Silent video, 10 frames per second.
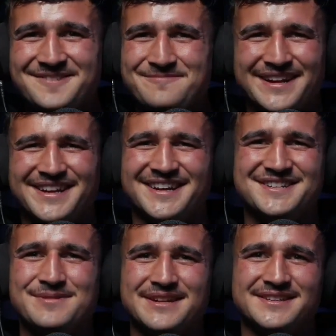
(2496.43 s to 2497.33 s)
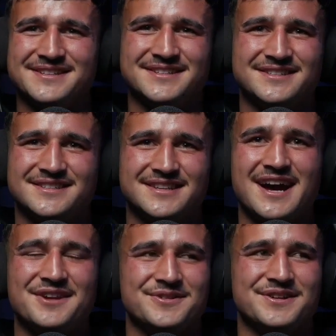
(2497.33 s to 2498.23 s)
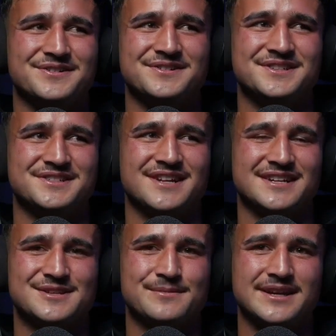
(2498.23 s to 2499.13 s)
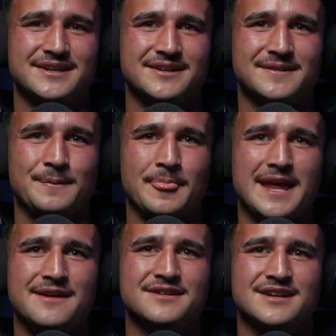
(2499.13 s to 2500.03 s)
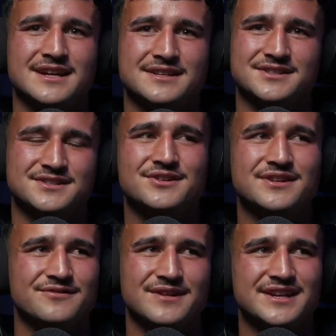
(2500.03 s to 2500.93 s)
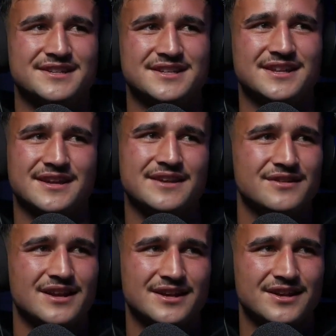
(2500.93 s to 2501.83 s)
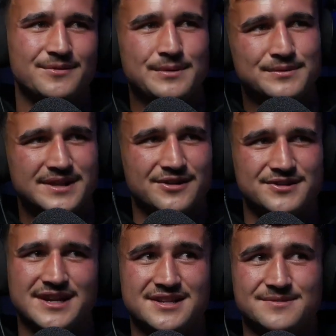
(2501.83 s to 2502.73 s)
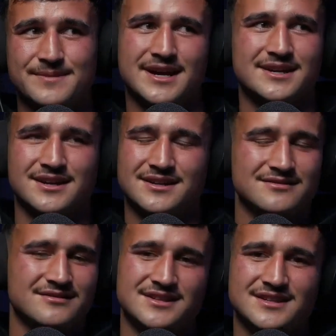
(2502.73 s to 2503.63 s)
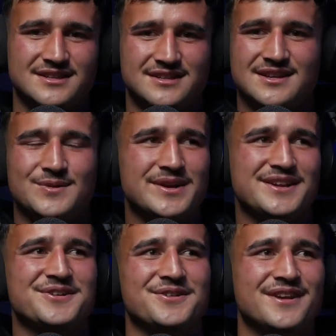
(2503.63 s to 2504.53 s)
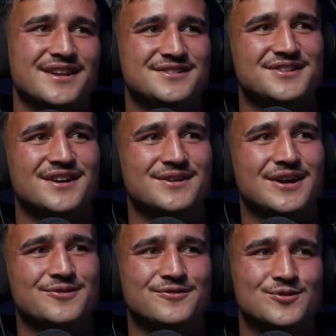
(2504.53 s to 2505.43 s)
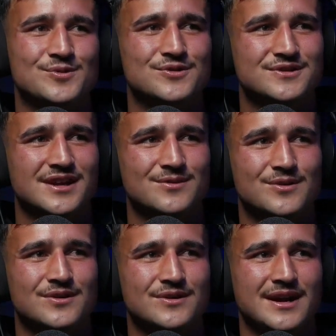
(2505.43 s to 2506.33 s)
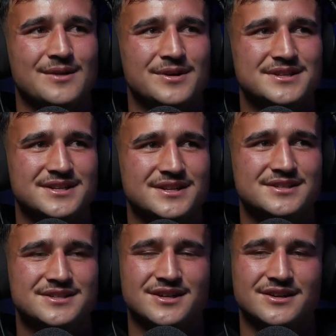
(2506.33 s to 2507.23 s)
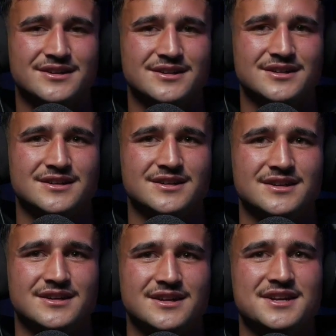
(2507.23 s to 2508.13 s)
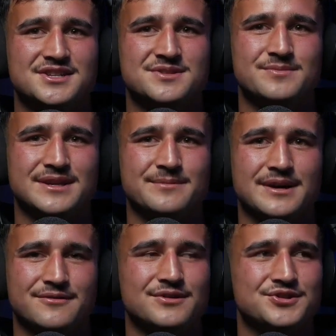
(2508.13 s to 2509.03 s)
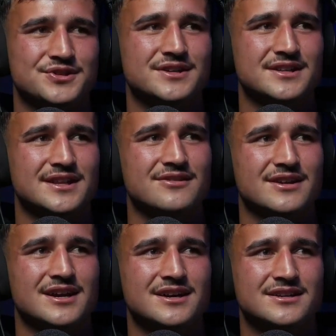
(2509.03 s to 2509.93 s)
But yeah, it's been unreal. Just like to be, even like, just not even reading into anything. Even like, people saying Crusaders are back. Like, we know inside our four walls, like what our mindset is. So it's just being about real strict in that regard.